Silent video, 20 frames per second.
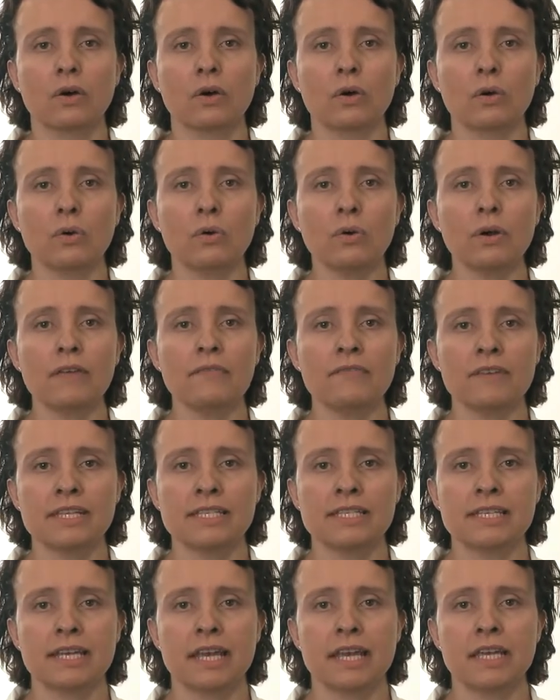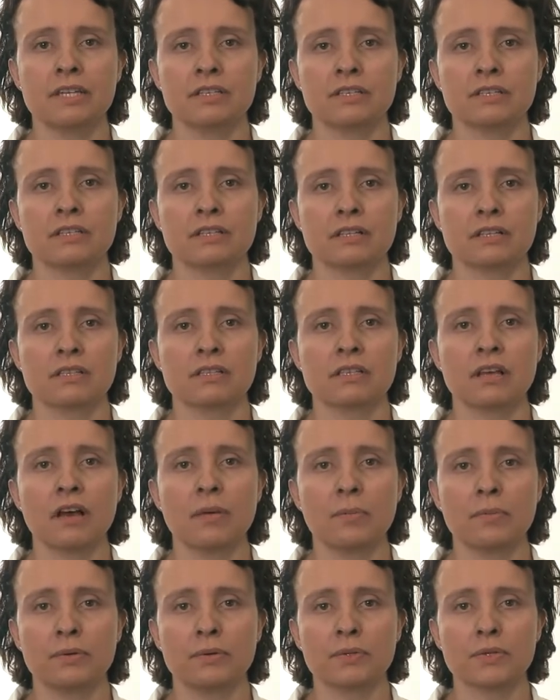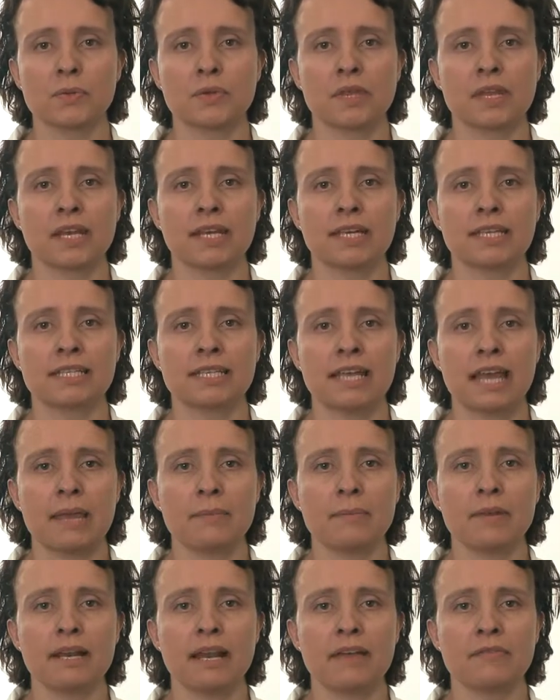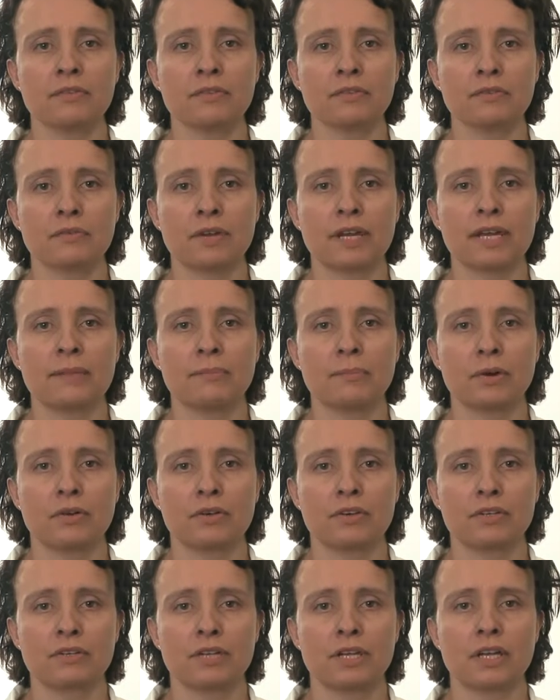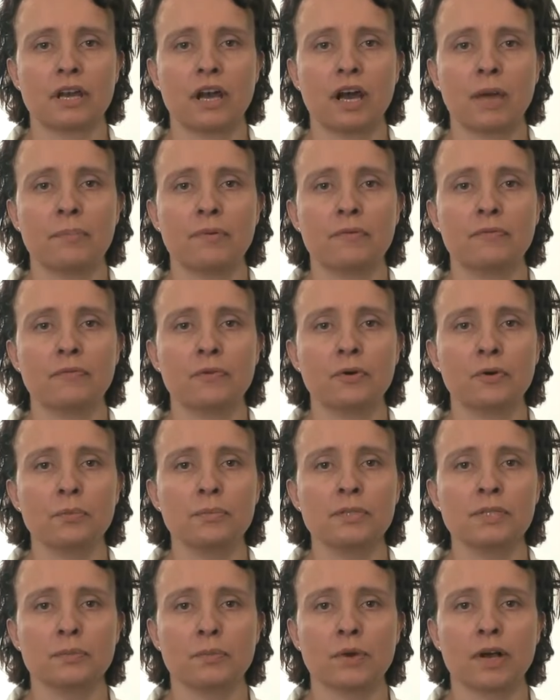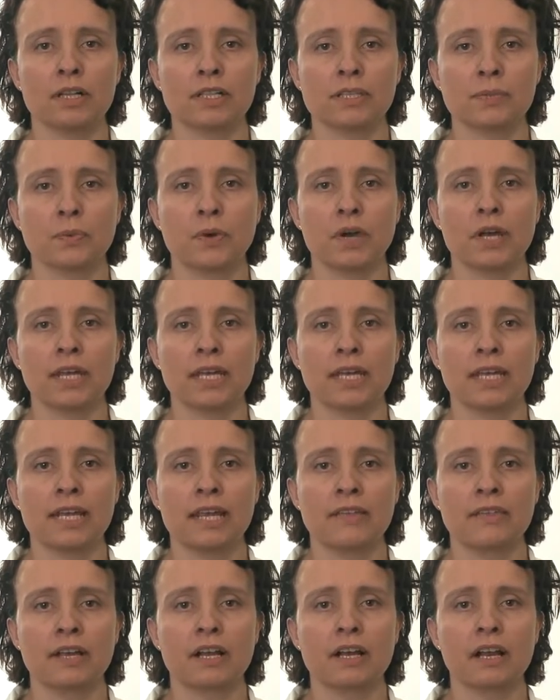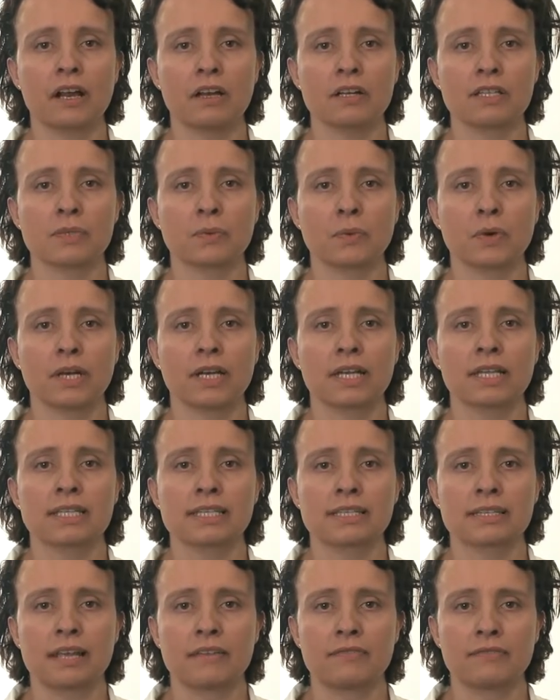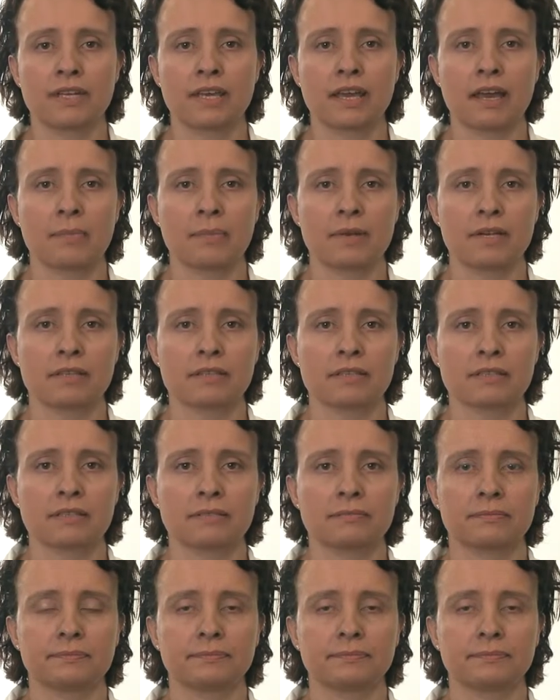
All investigations on samples within a Containment Level 3 laboratory are performed whilst working in the Class 1 safety cabinets.